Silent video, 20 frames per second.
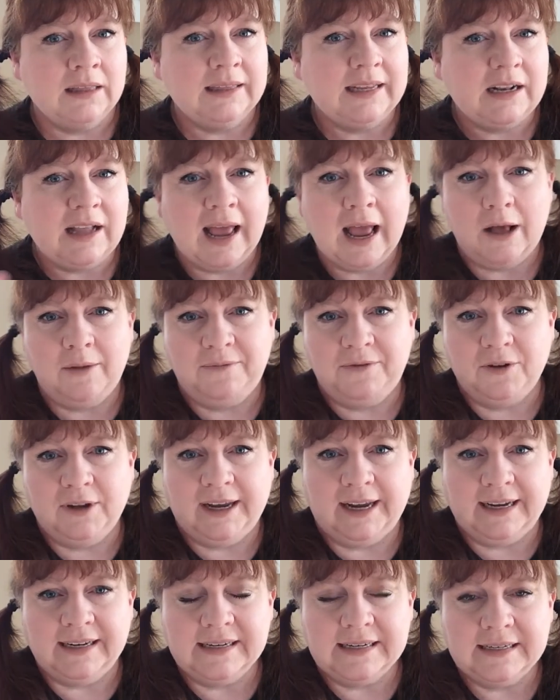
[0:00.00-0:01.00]
Little helpful
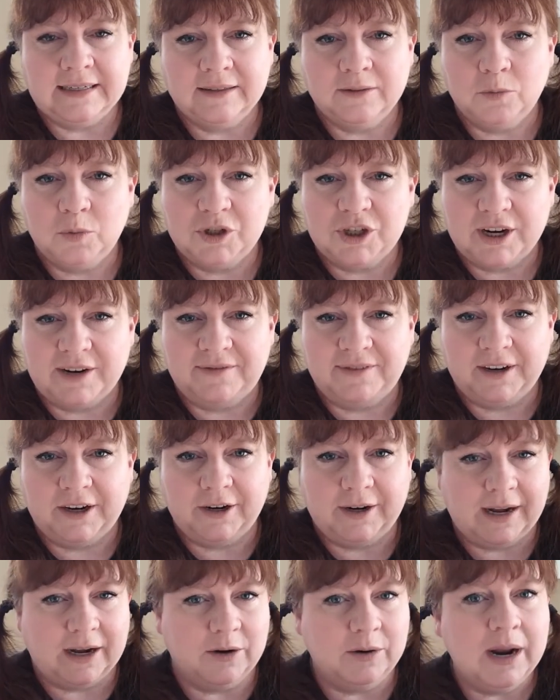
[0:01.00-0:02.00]
hint, which I
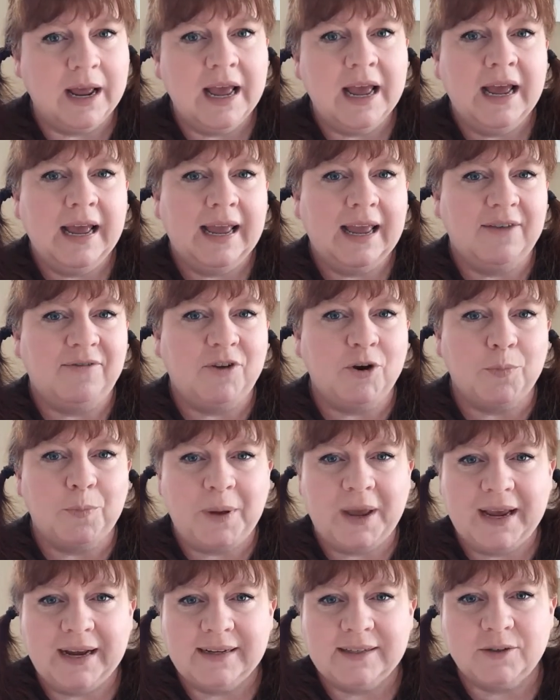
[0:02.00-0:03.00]
figured out. If your
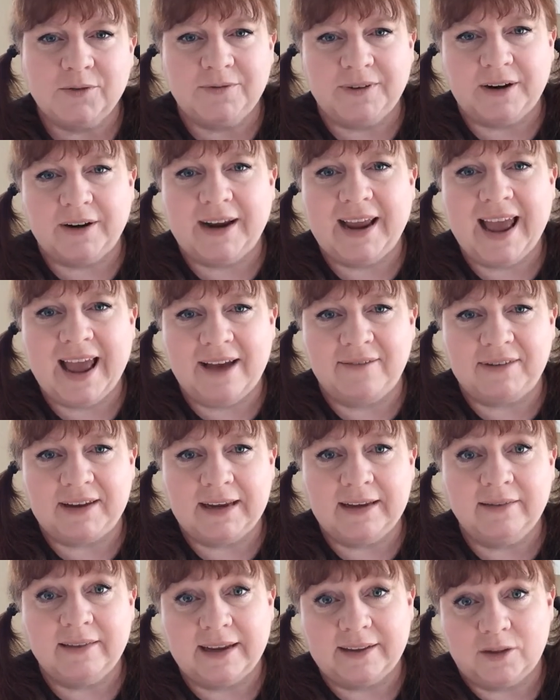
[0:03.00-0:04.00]
picks are very
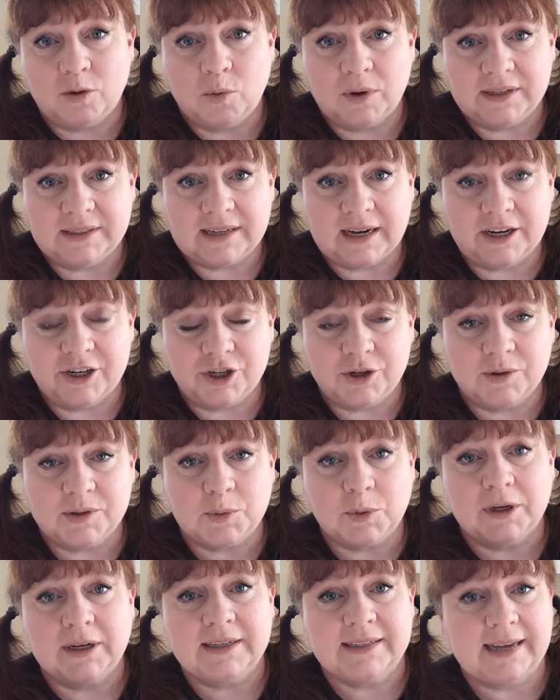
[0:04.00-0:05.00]
heavy, like the ones I
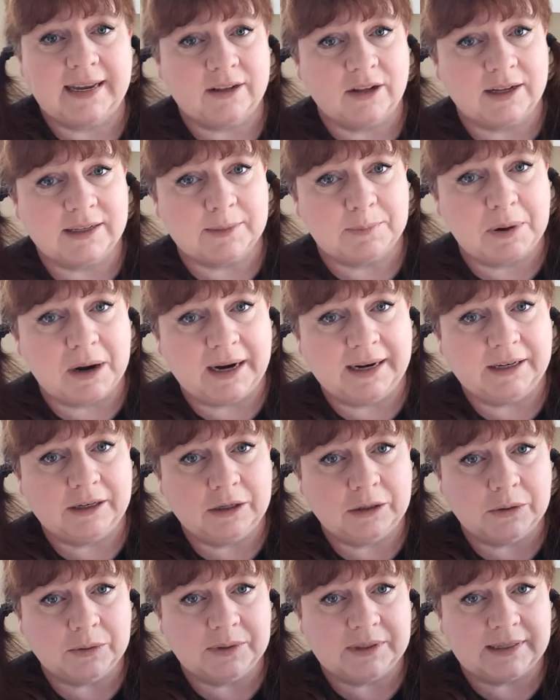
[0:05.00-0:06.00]
chose were because they had lots of pine
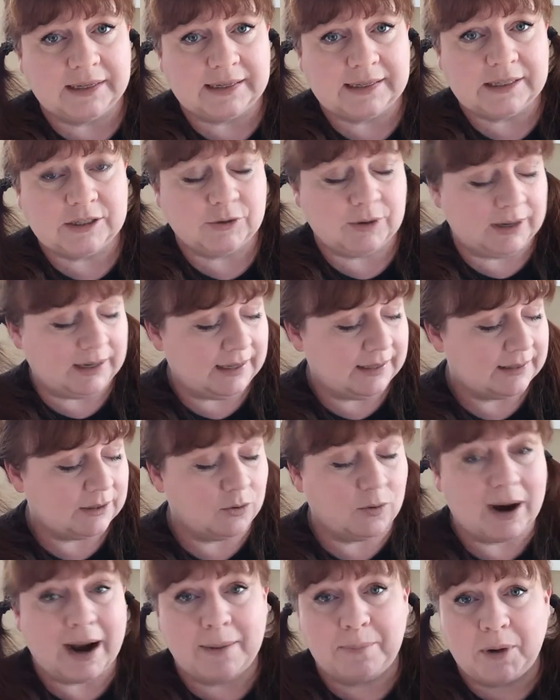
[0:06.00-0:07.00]
cones and extraneous
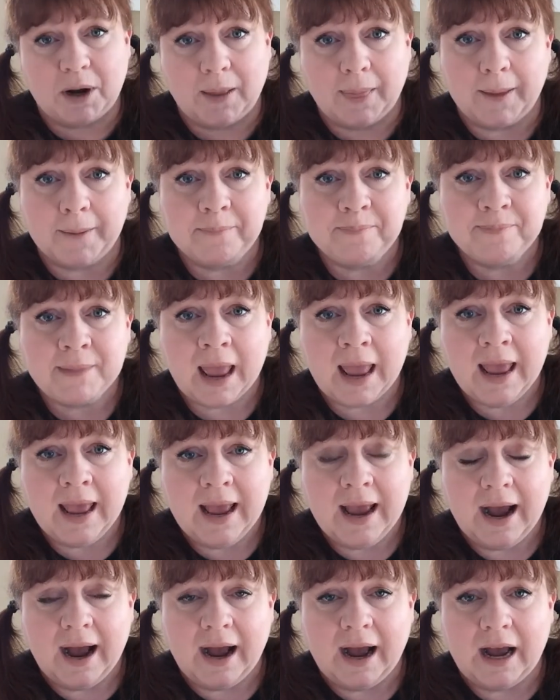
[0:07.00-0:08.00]
crap on them,
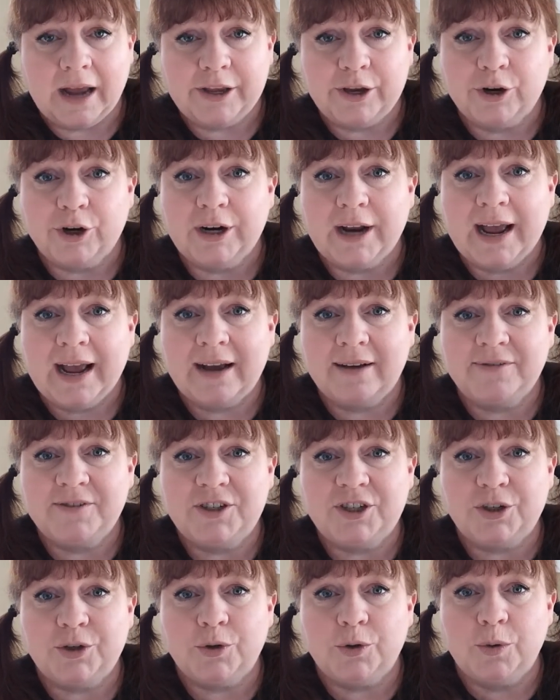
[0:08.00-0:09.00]
you're going to have
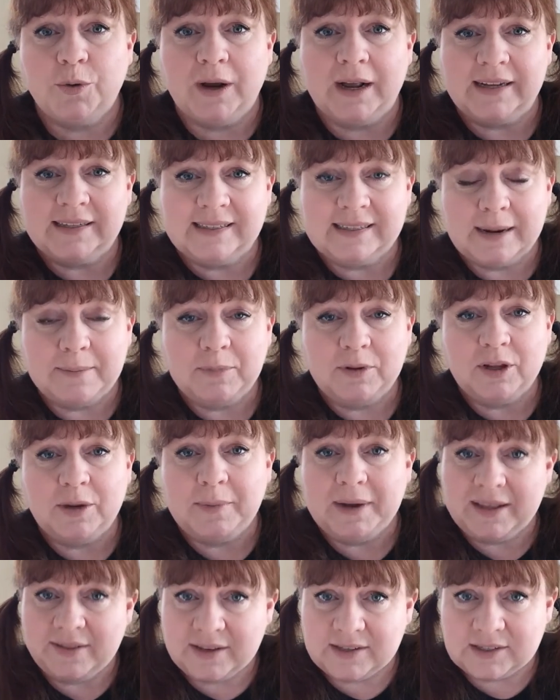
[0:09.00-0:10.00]
to assemble
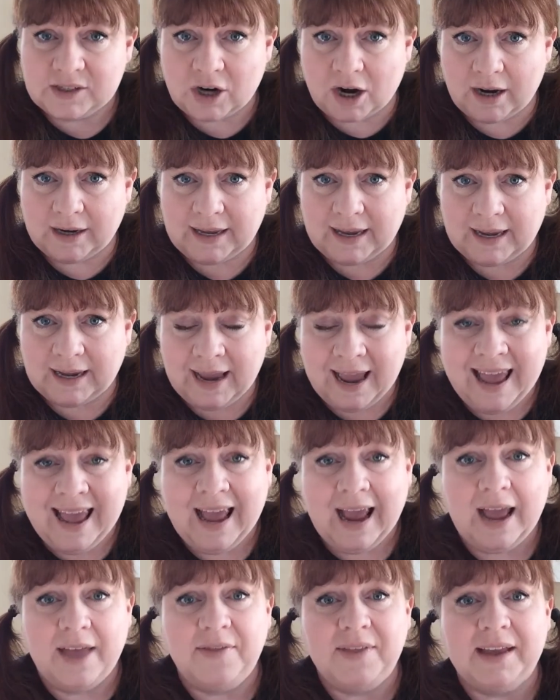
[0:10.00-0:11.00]
them in the stocking
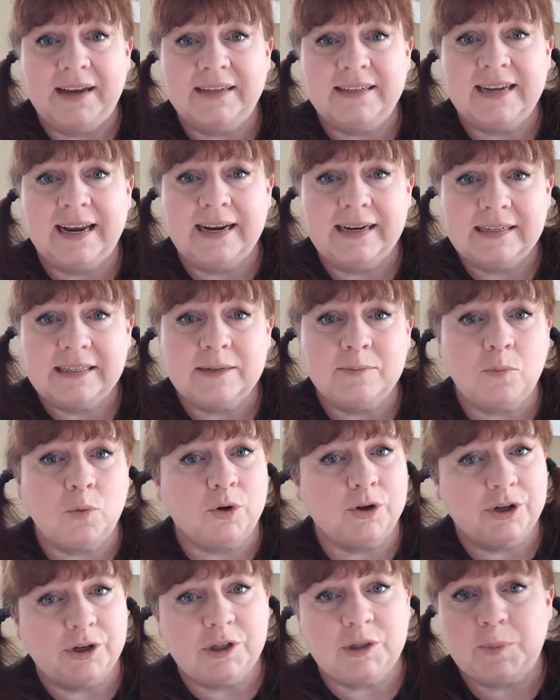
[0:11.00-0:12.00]
and then take some
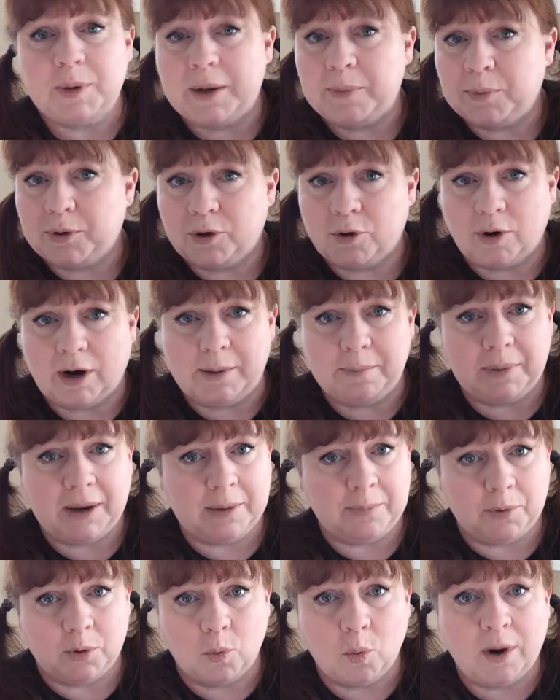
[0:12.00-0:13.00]
more newspaper, crepe
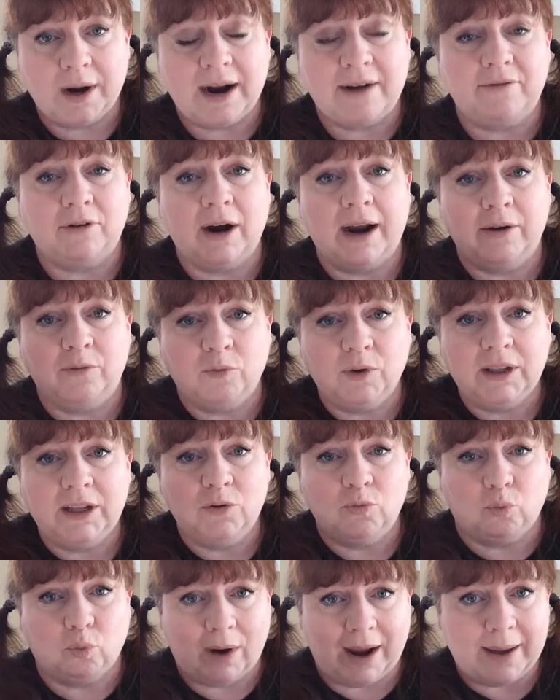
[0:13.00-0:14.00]
paper, whatever, and
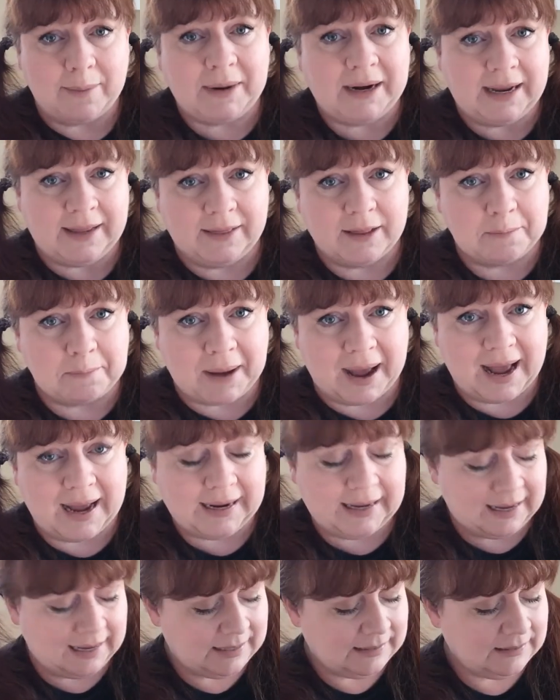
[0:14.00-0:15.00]
really ram it in the
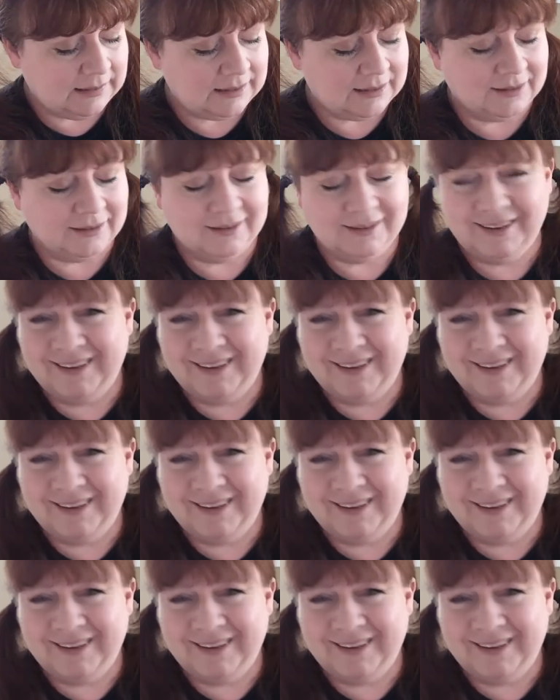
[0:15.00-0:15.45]
back end.